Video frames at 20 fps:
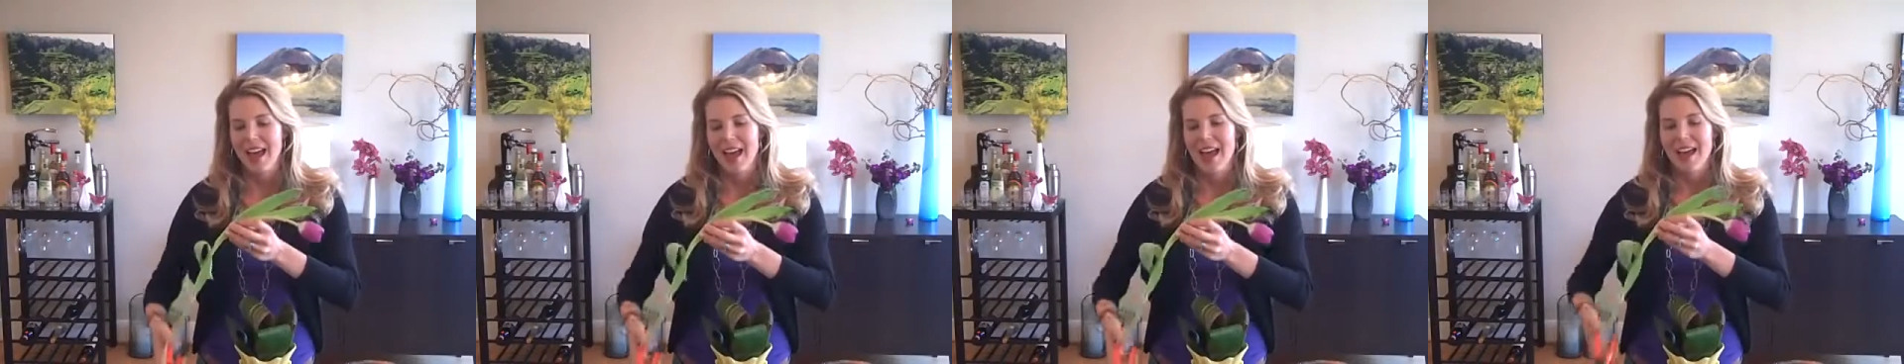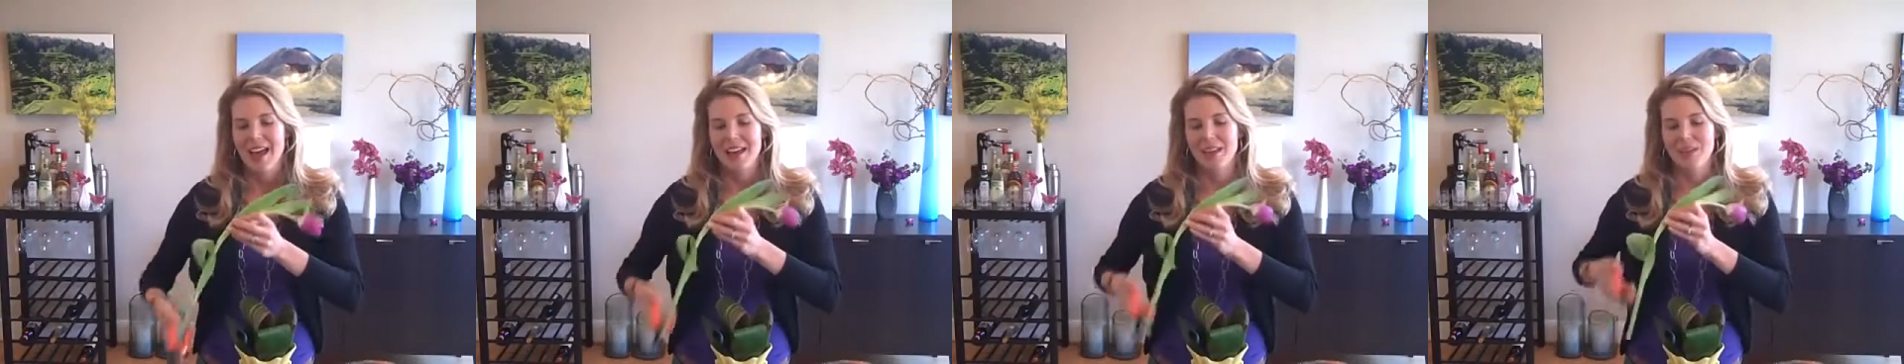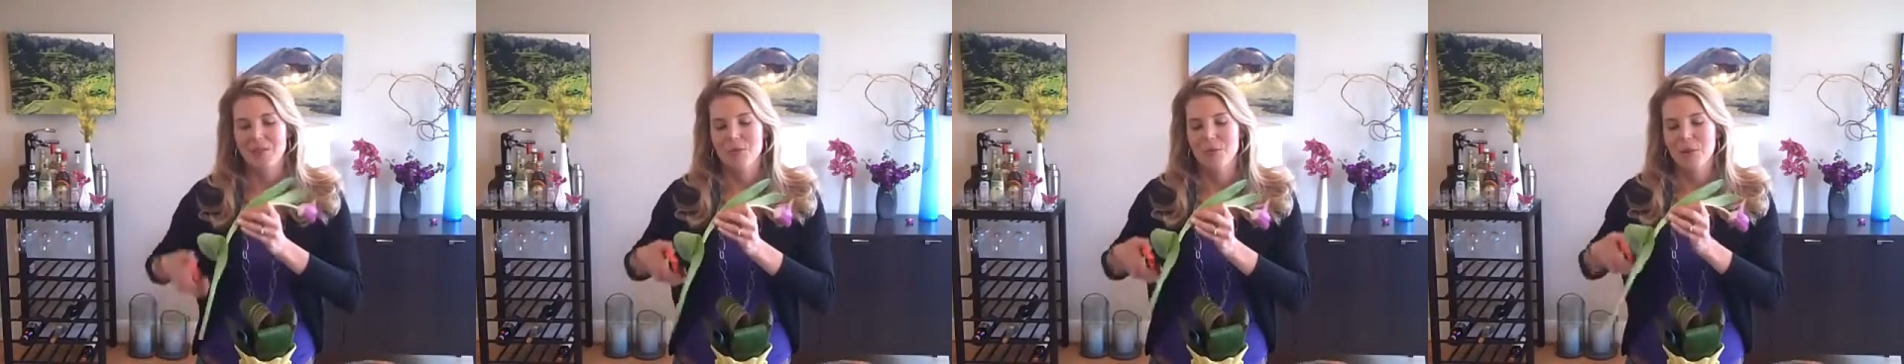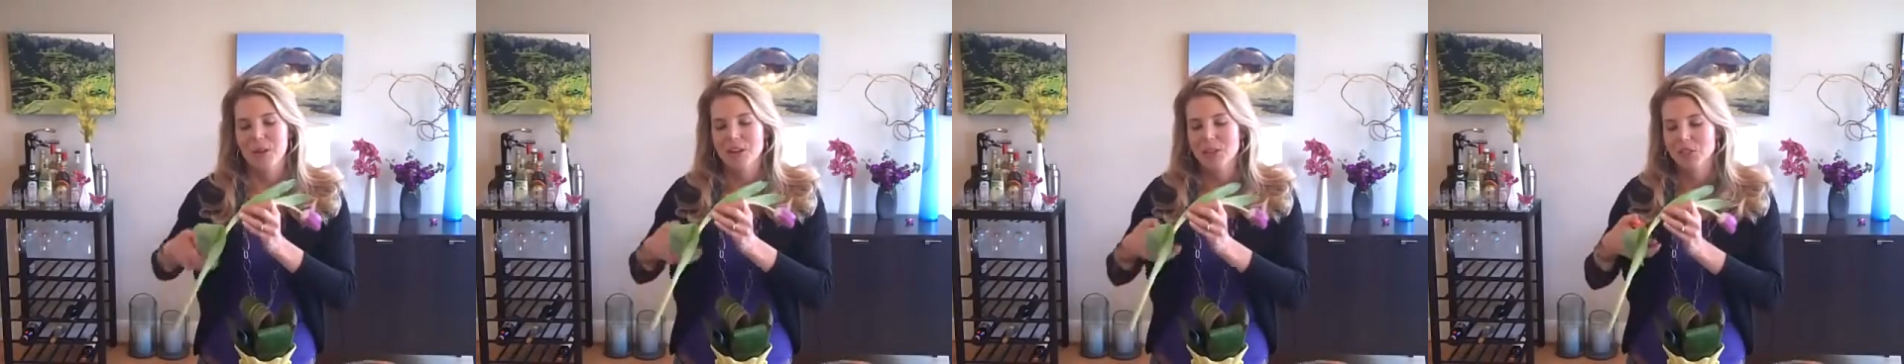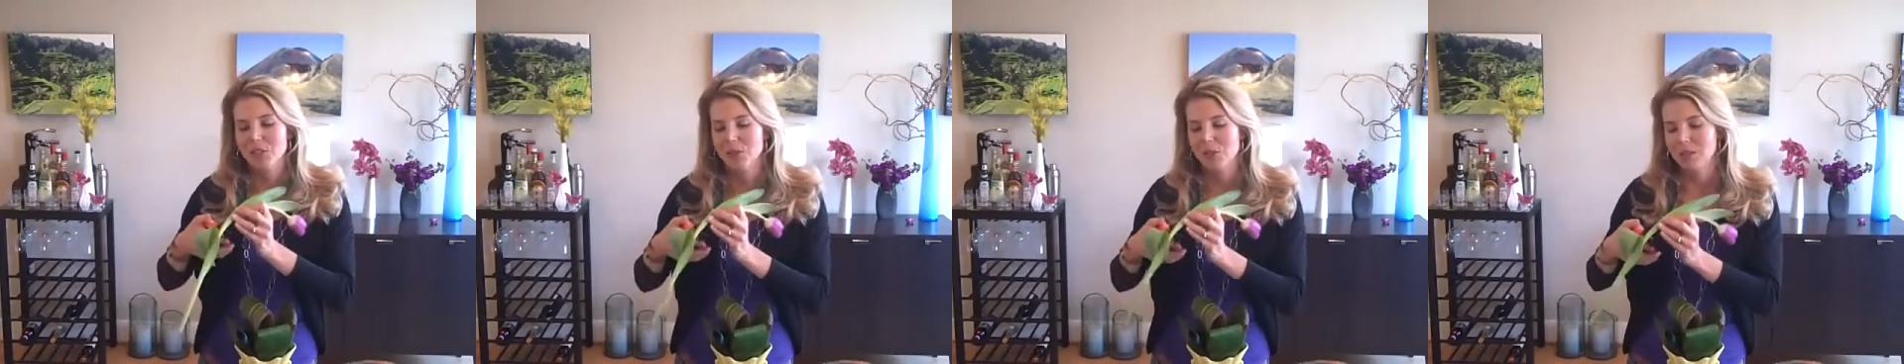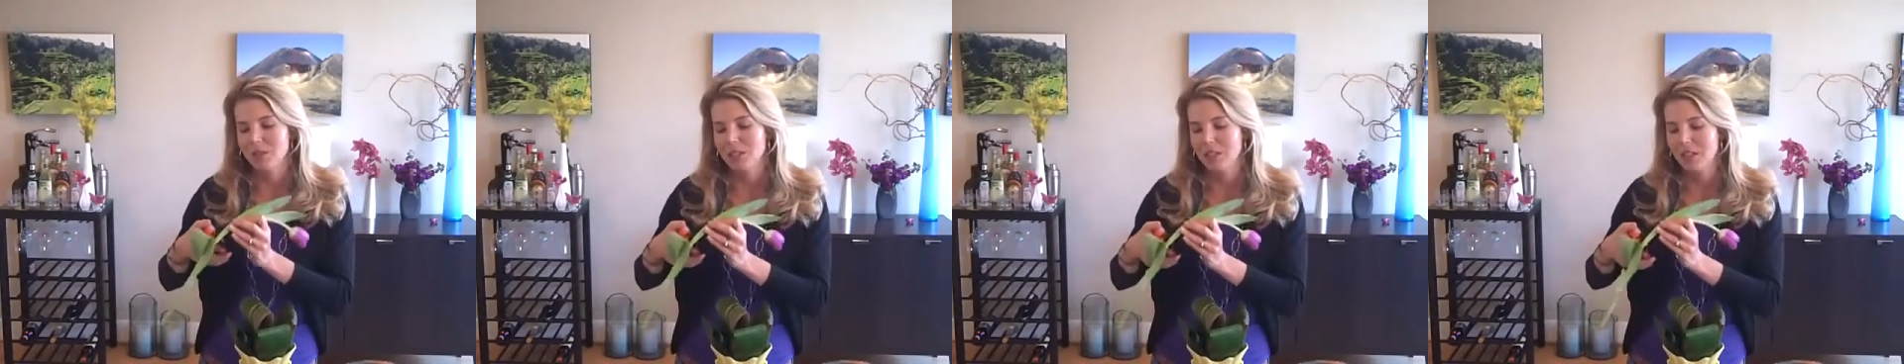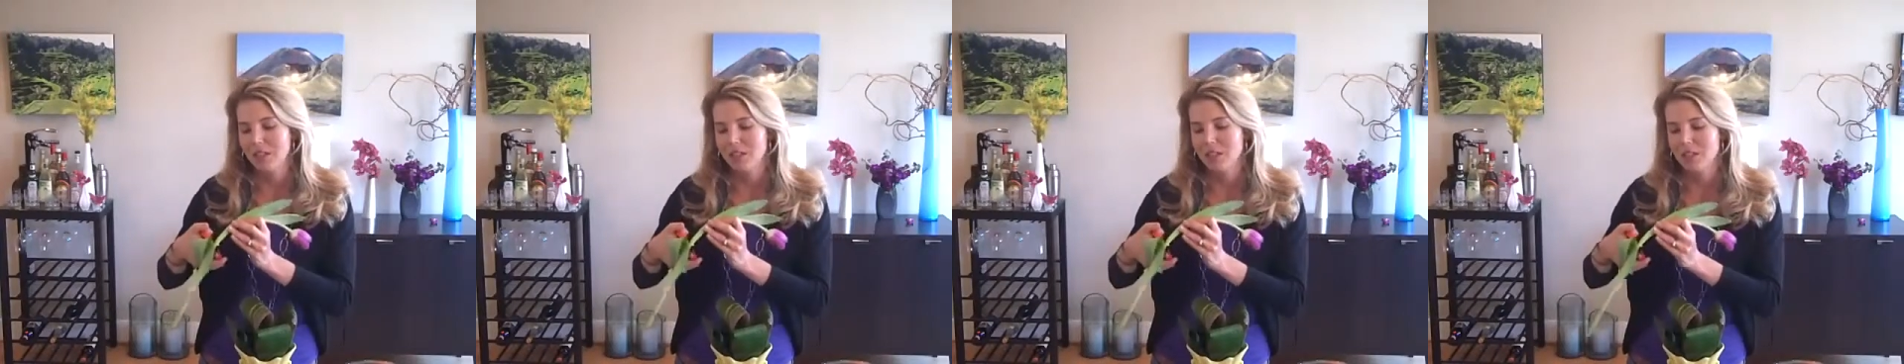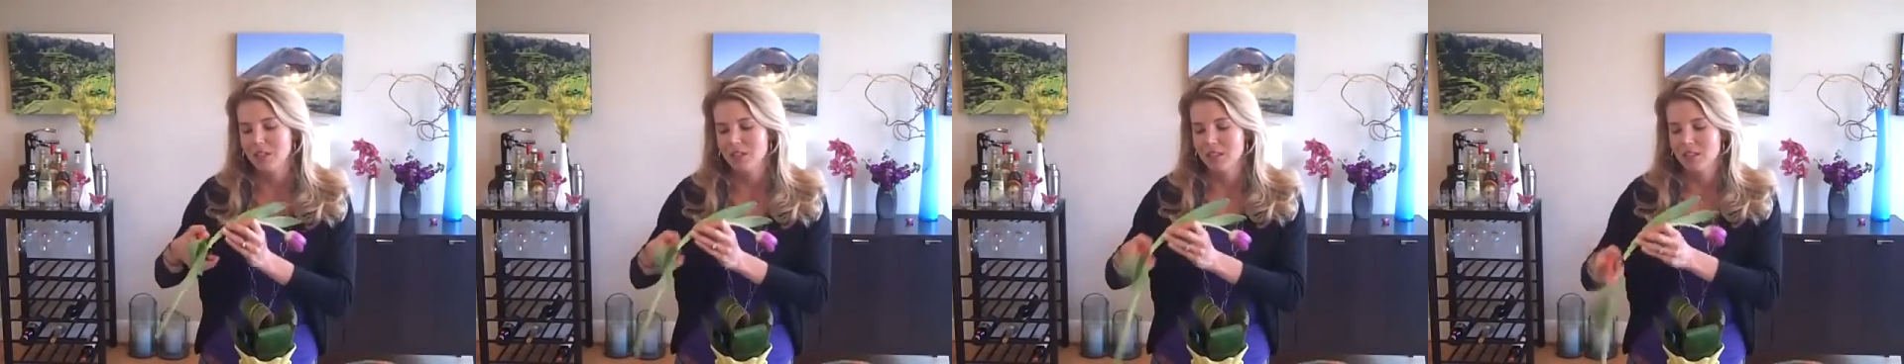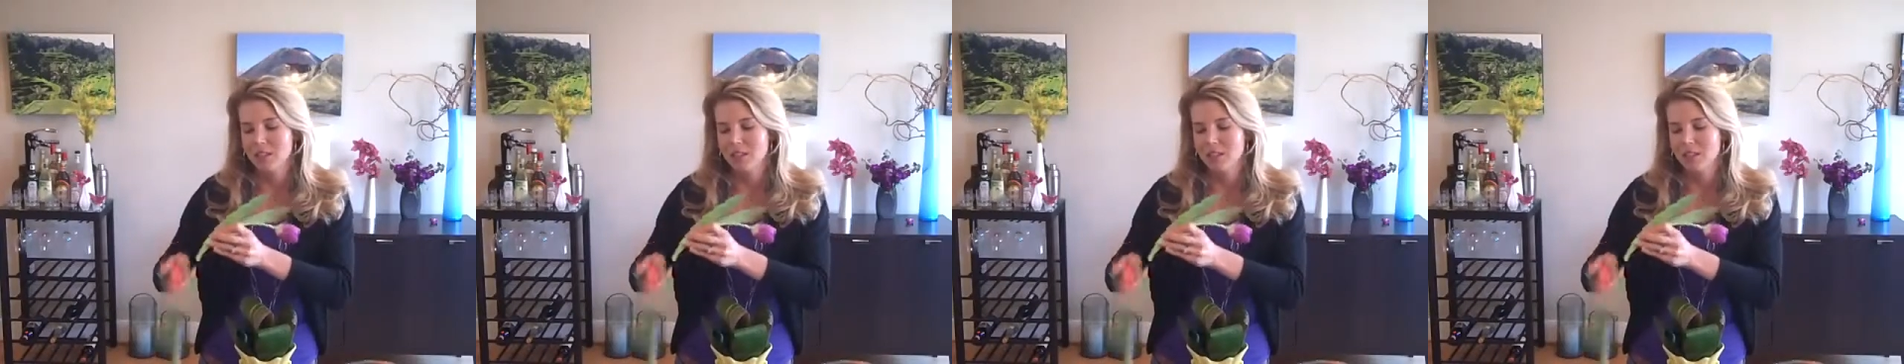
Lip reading: And what I'll do here